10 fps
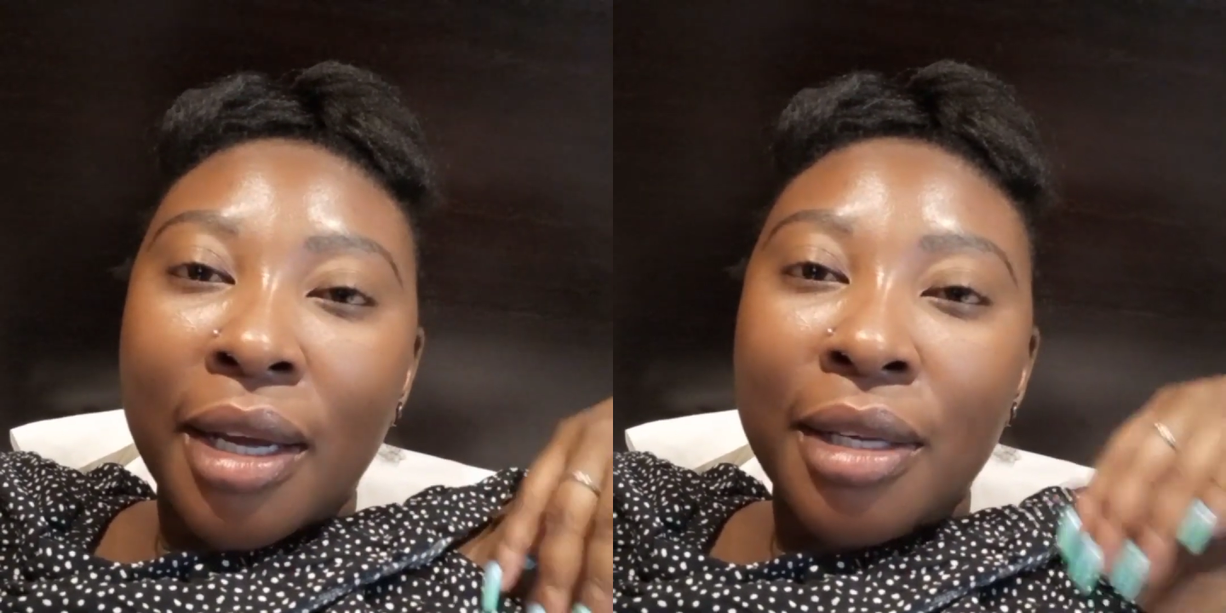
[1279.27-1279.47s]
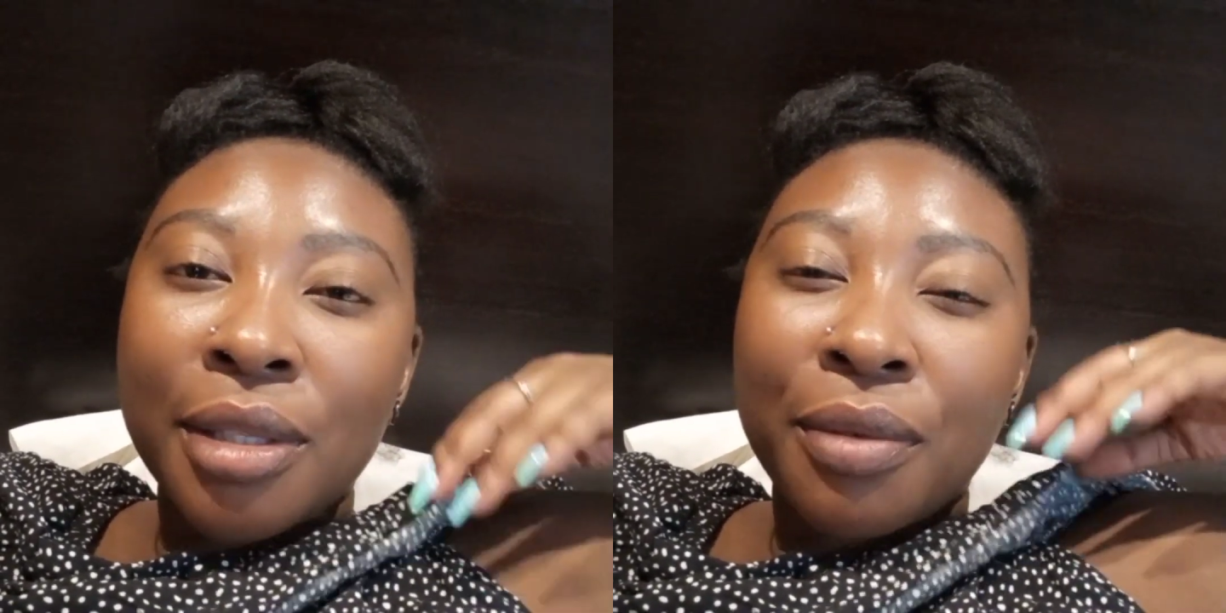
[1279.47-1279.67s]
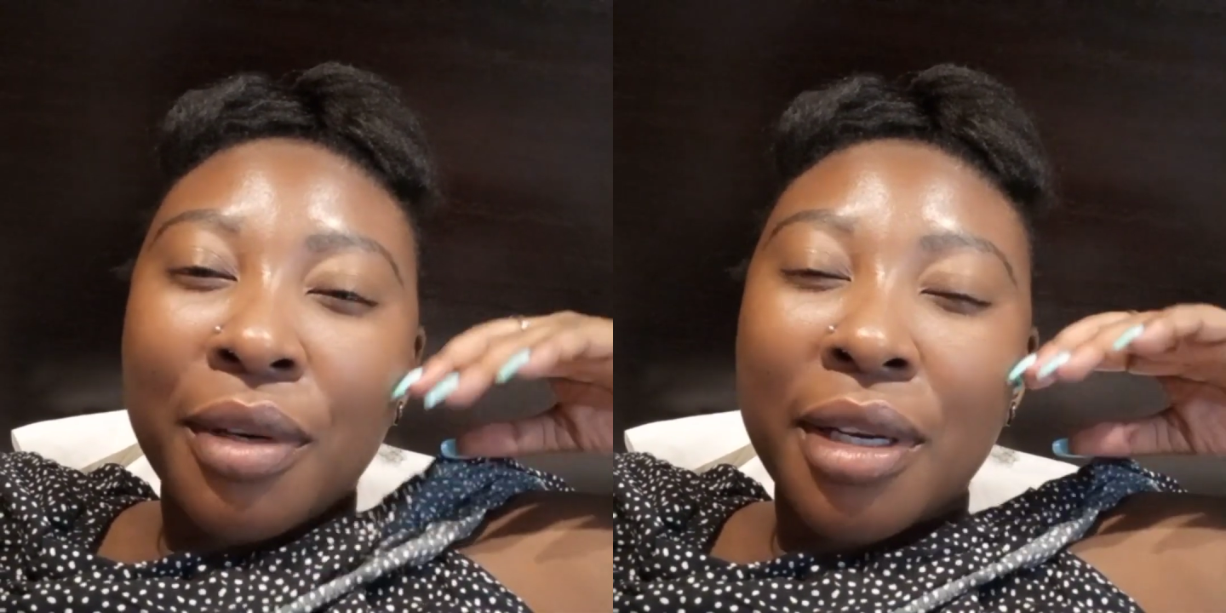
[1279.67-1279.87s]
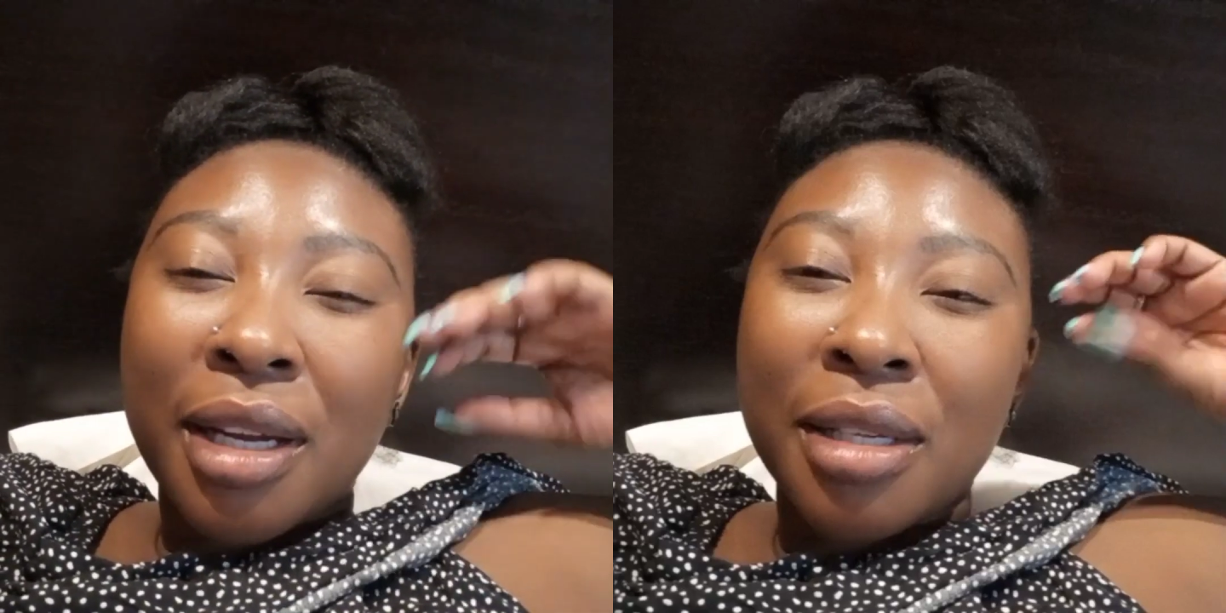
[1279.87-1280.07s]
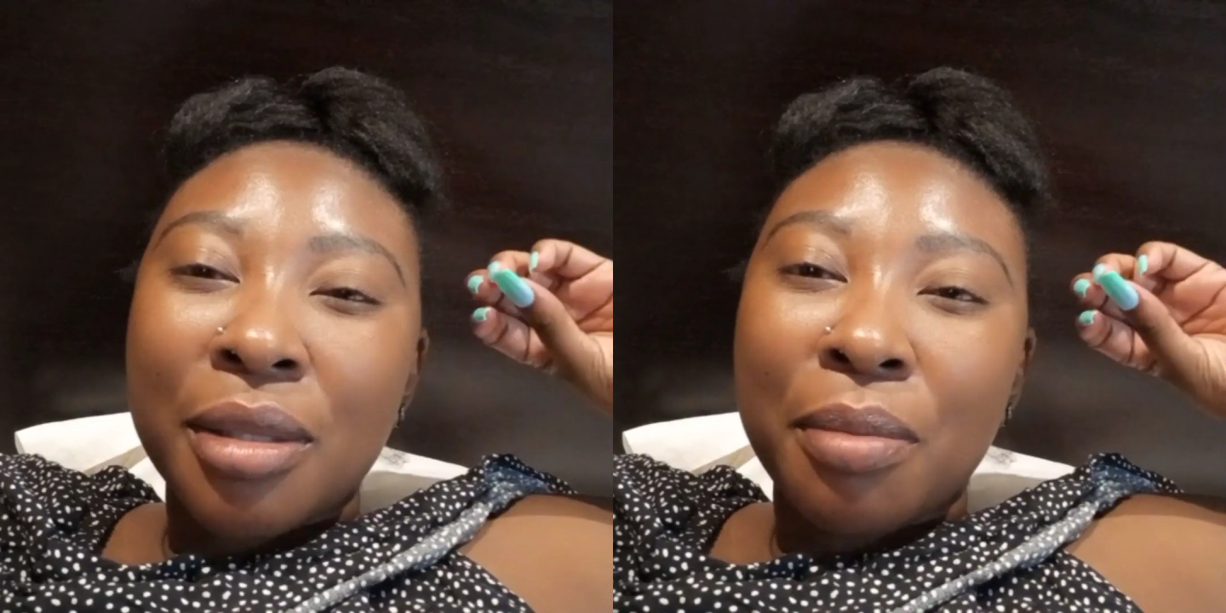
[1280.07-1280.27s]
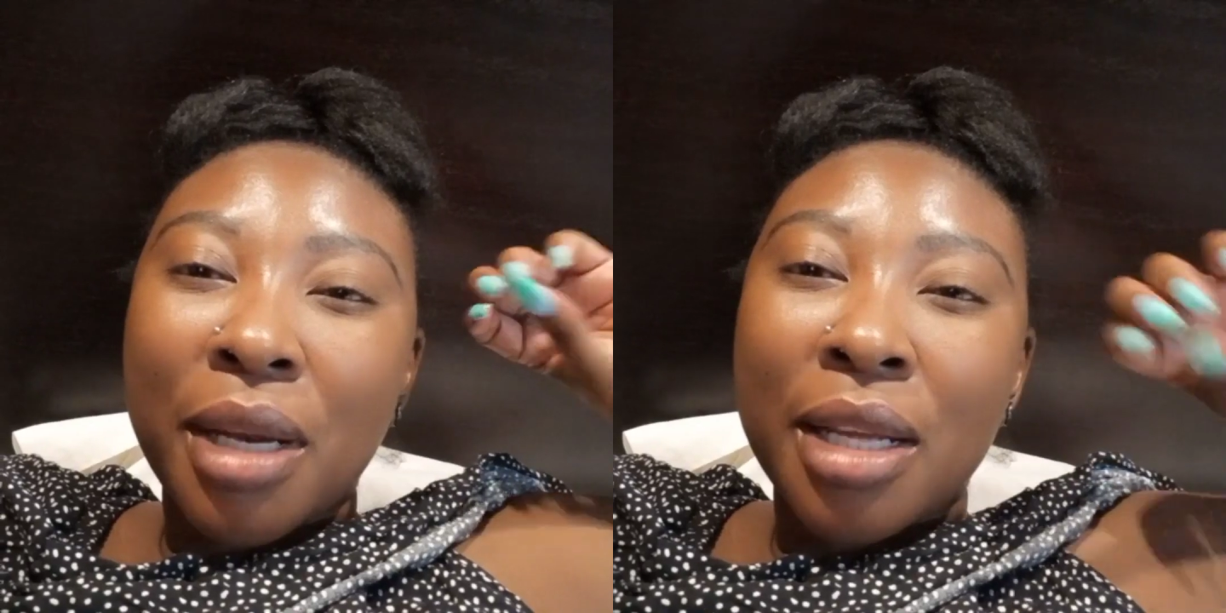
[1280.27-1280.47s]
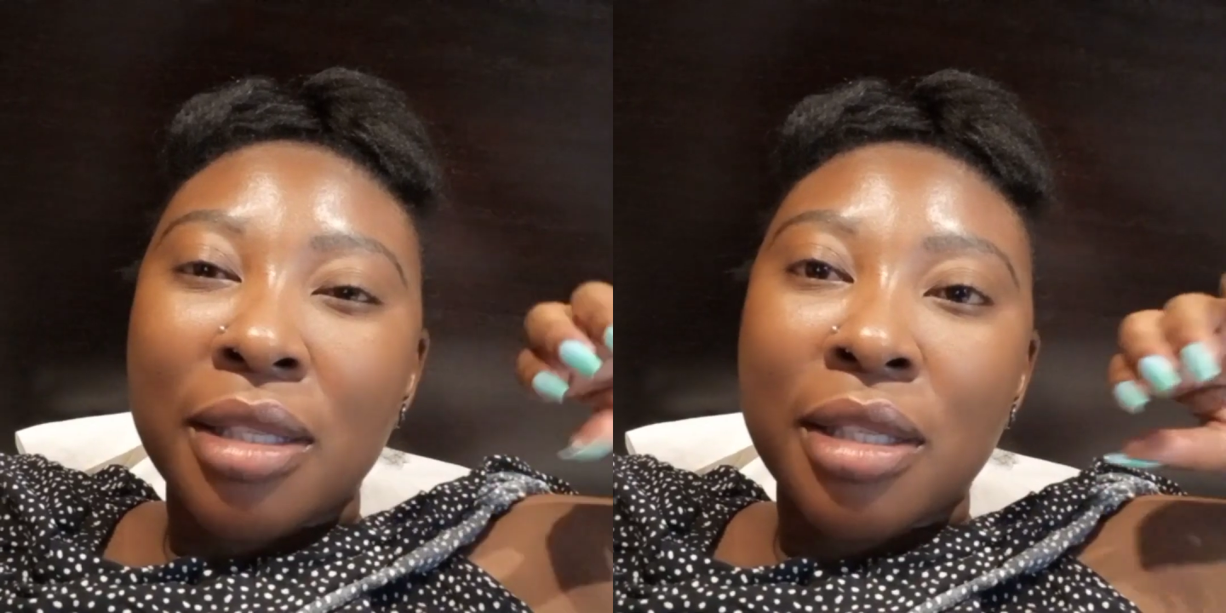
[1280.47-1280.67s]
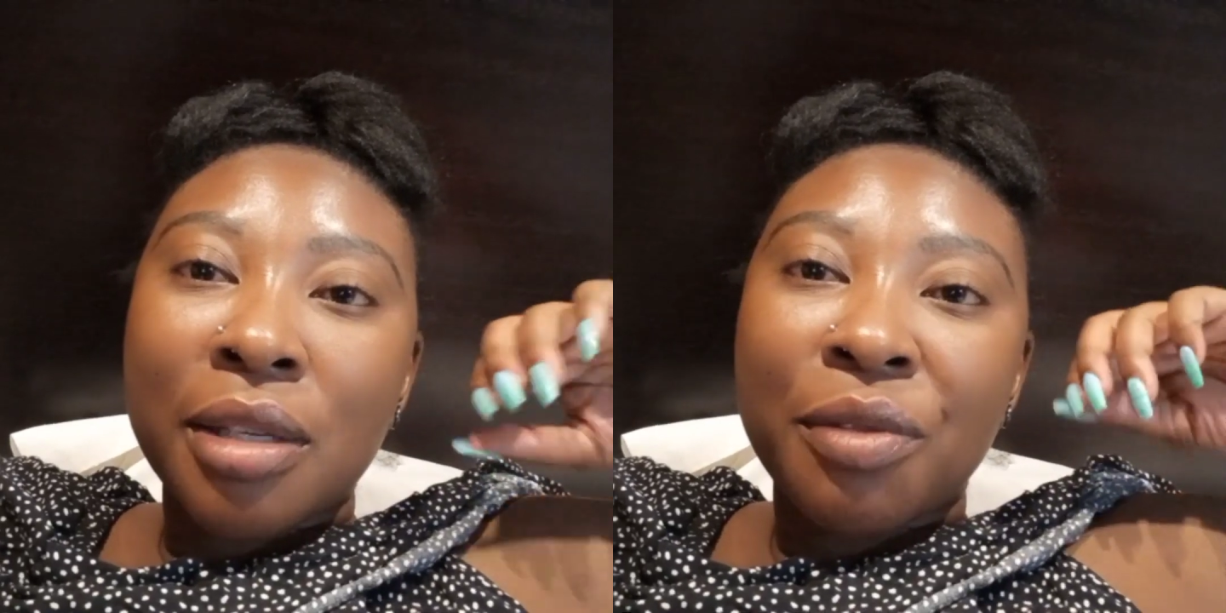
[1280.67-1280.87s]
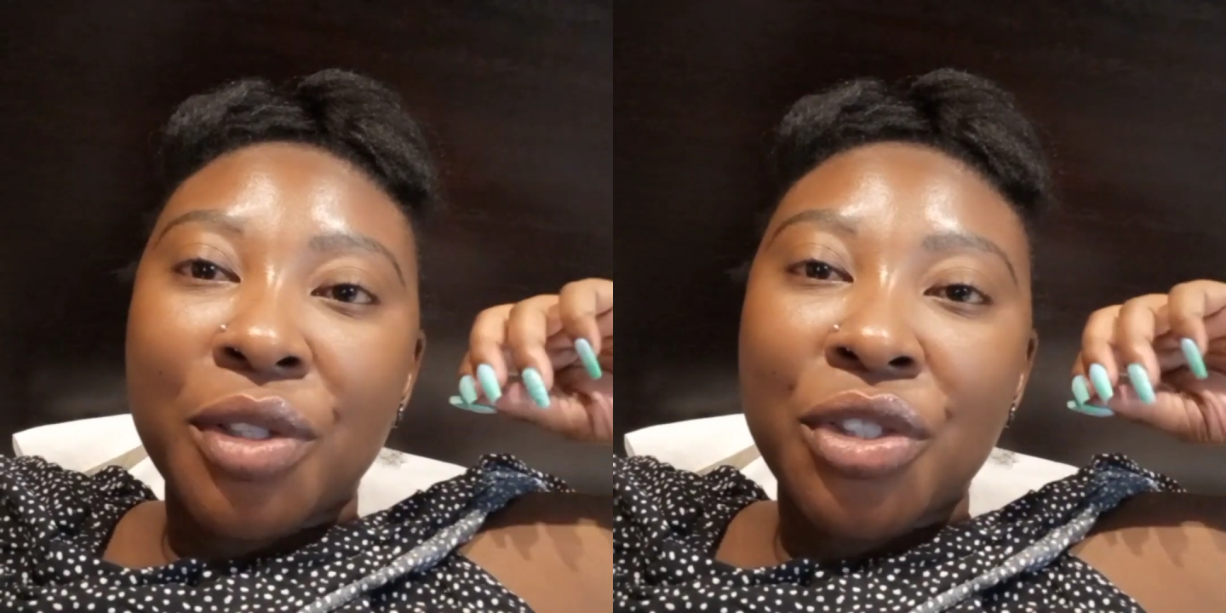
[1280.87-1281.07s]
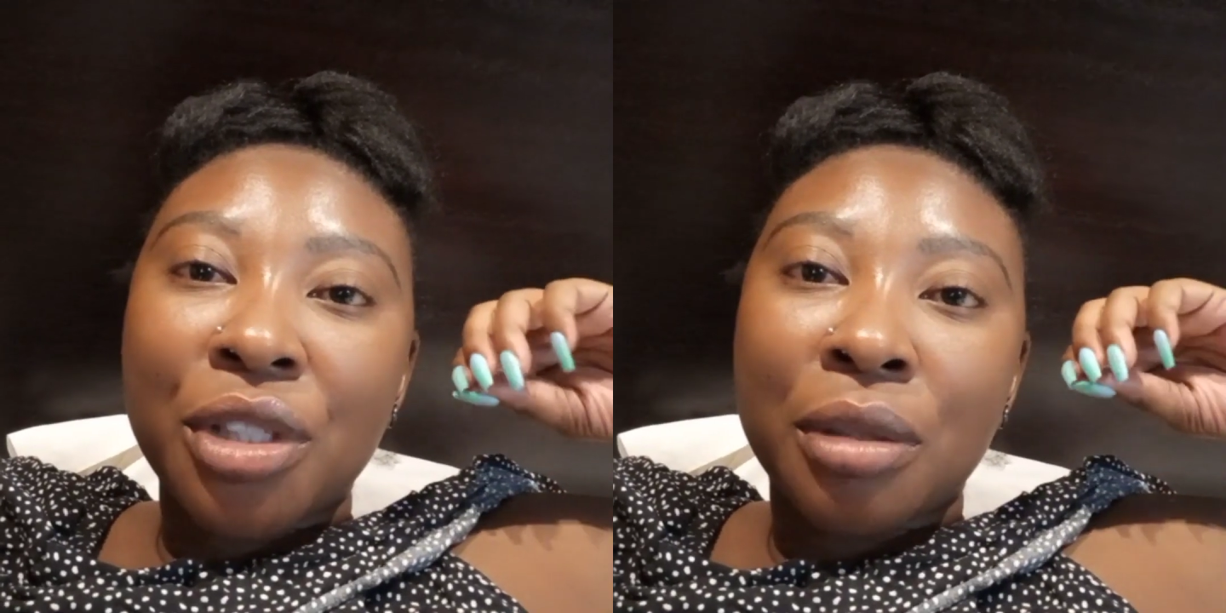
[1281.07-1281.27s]
It's a very nice place. It's a very
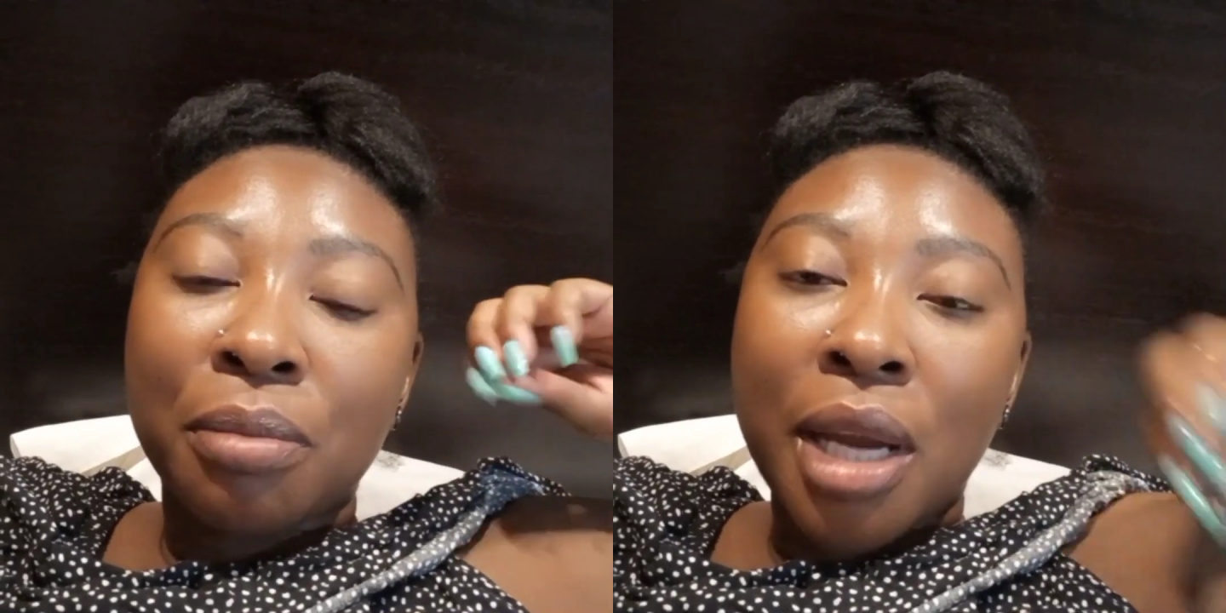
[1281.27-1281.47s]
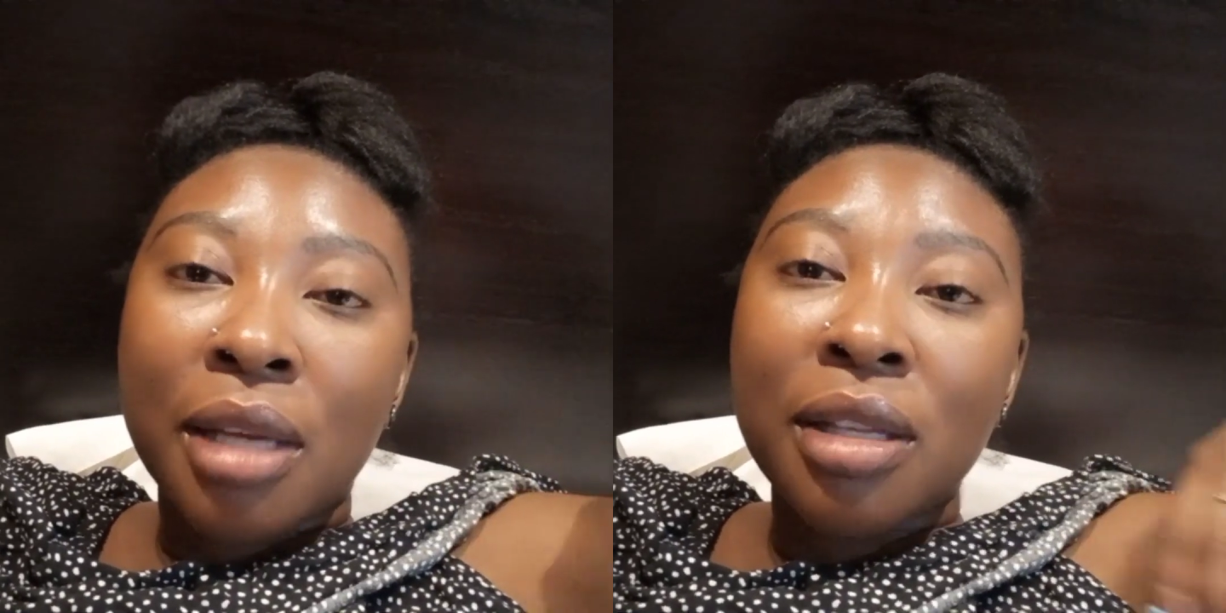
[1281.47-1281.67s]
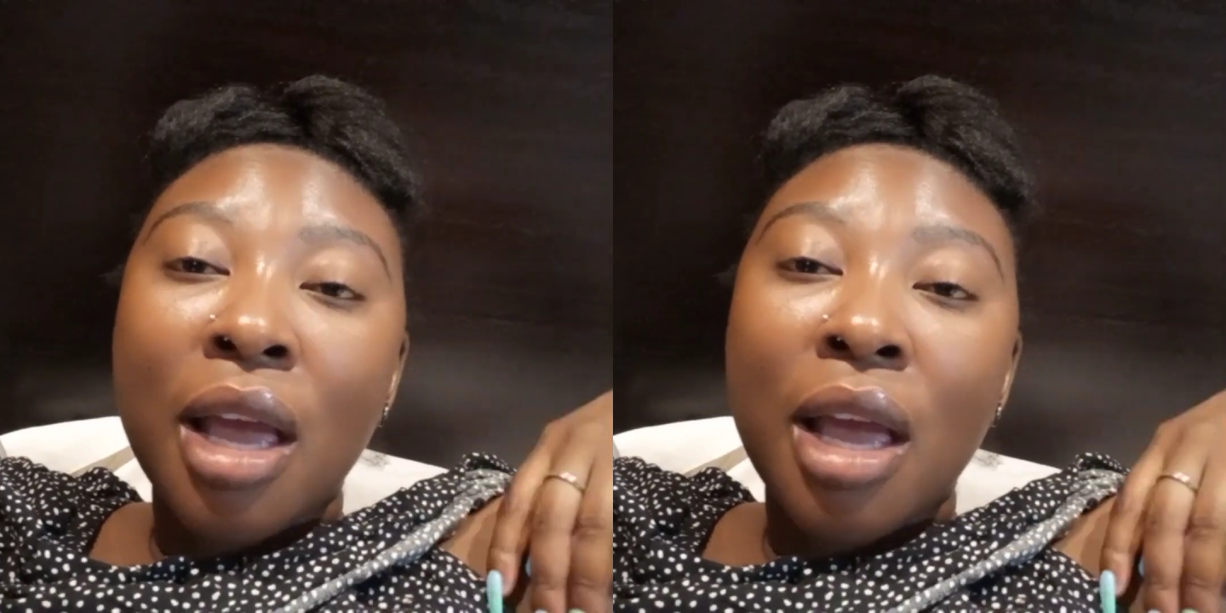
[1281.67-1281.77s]
chill place.